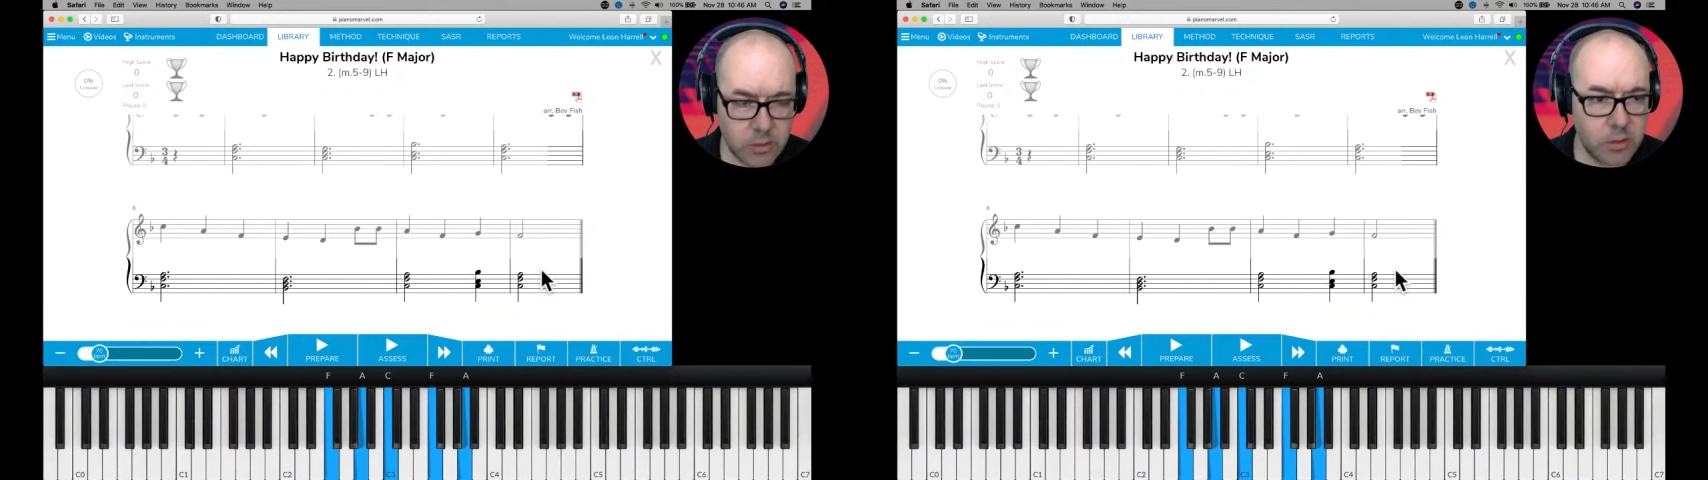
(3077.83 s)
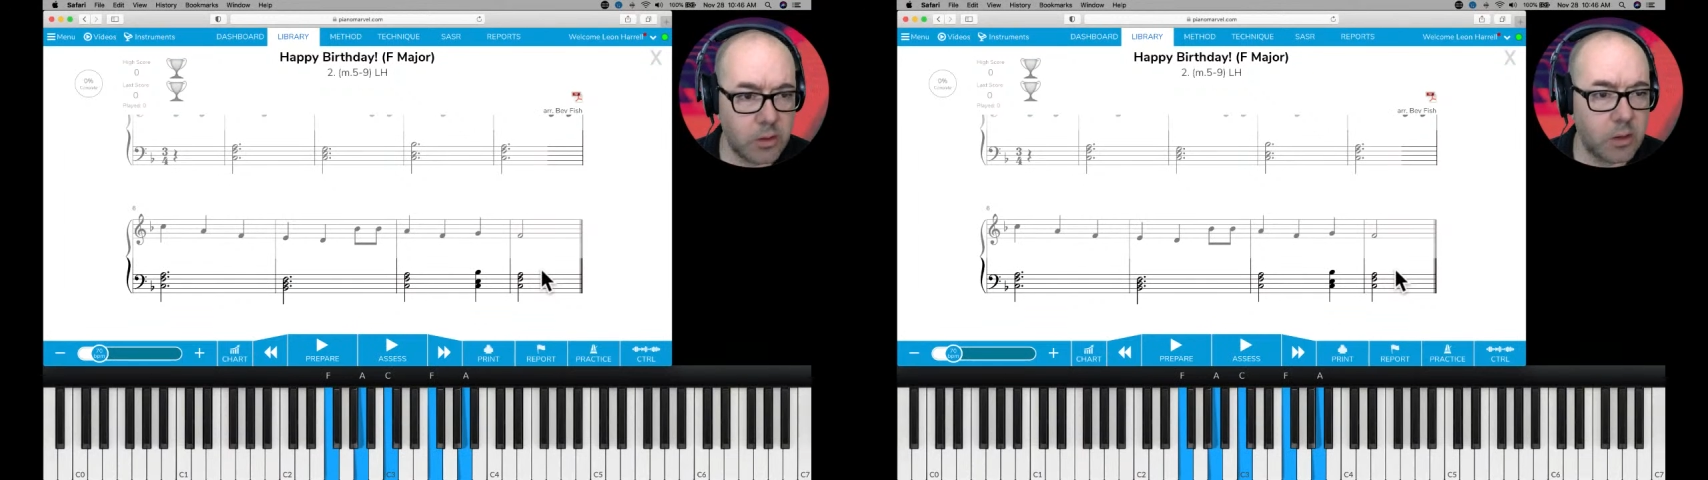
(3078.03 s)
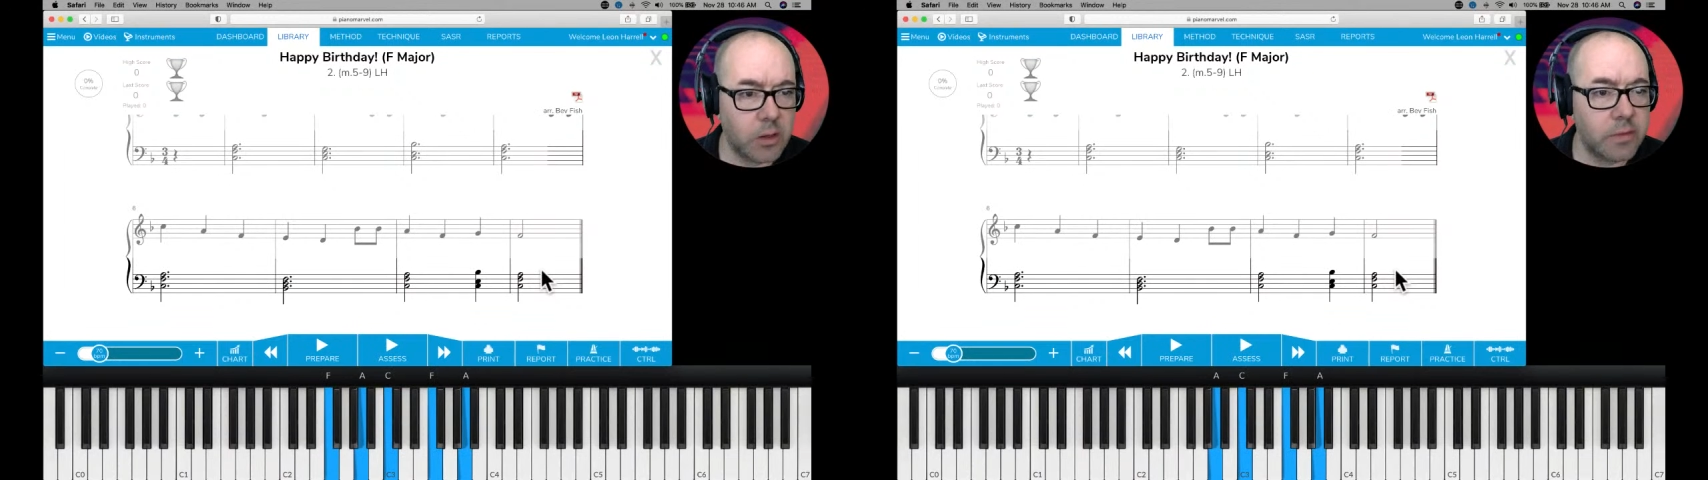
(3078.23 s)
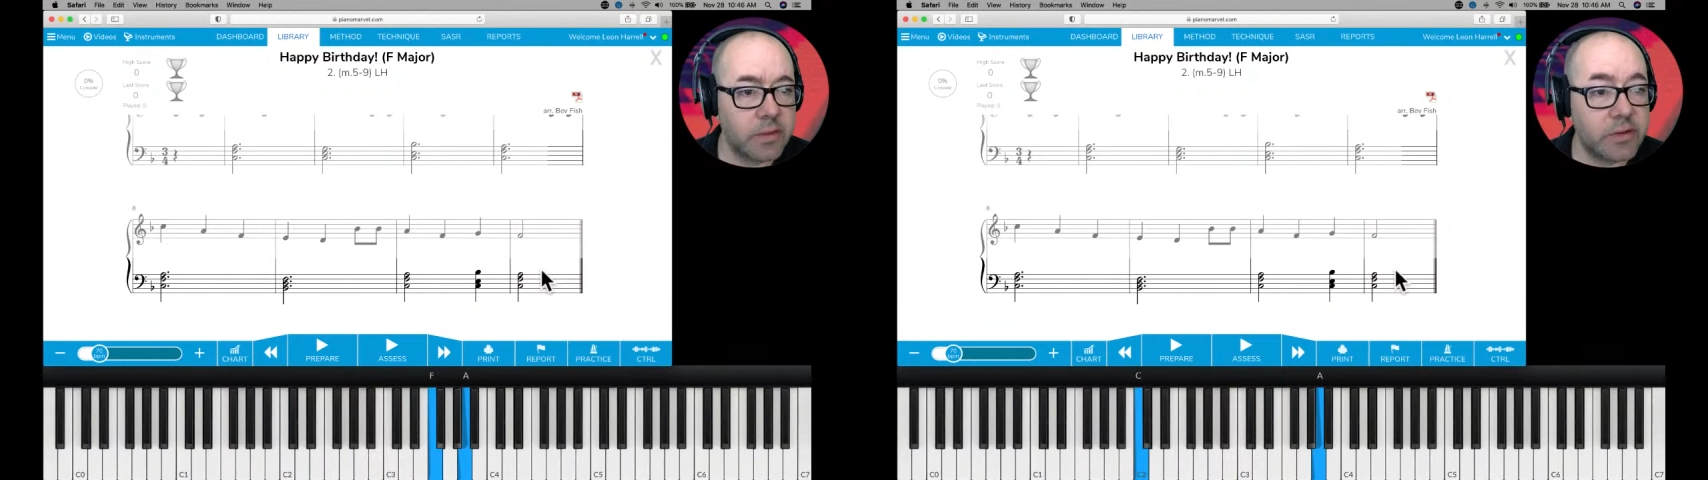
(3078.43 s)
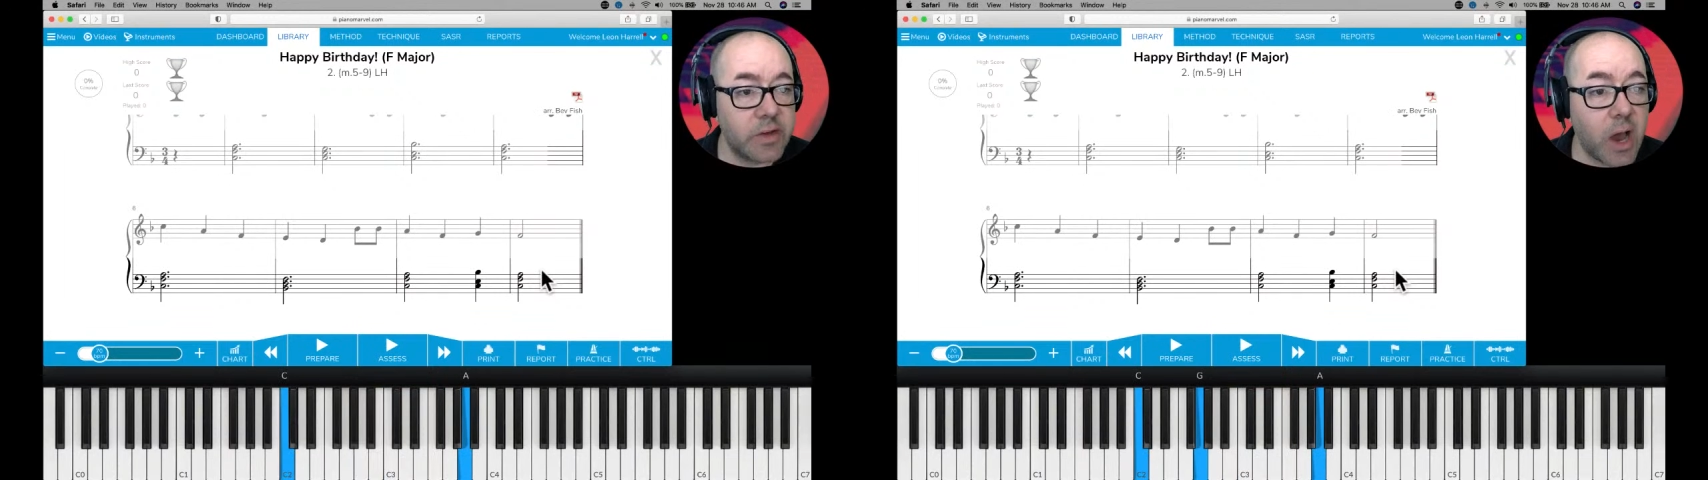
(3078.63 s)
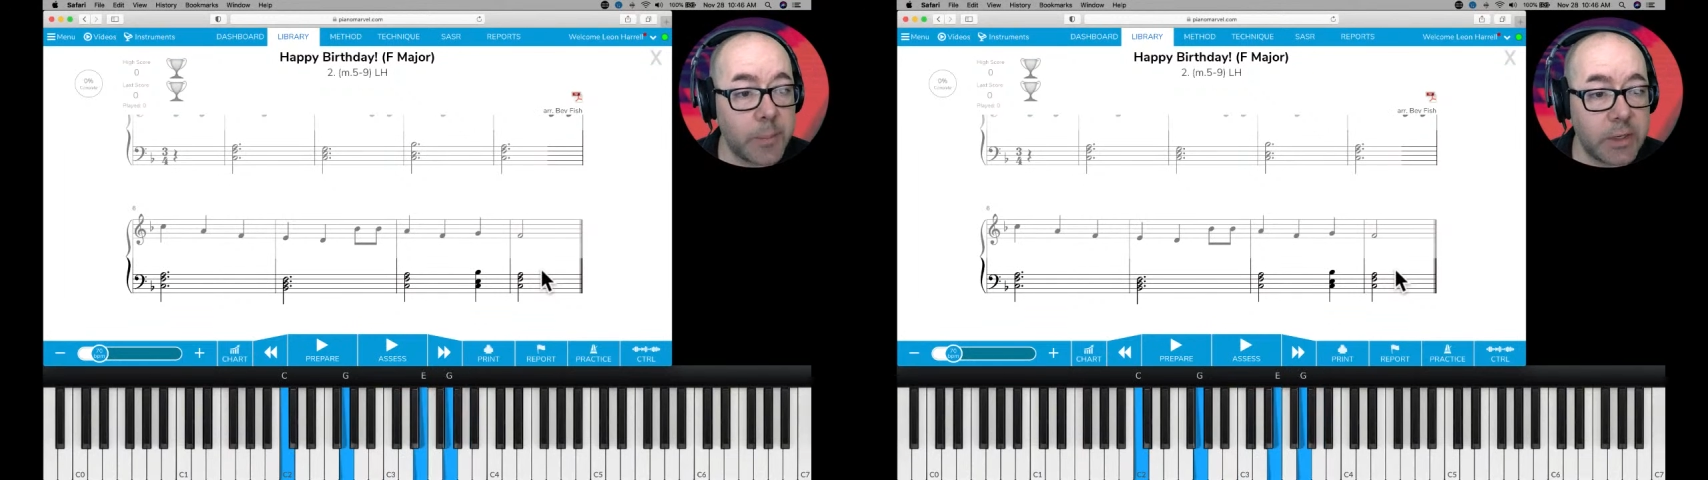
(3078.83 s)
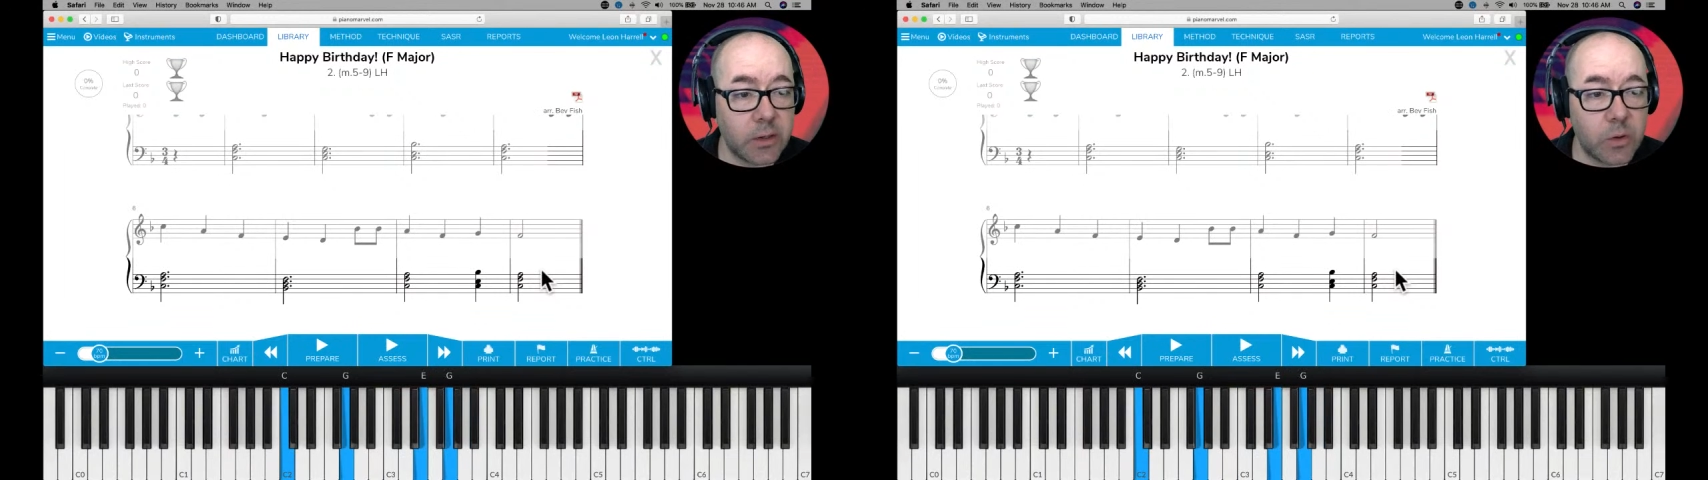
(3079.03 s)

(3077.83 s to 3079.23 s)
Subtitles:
the dominant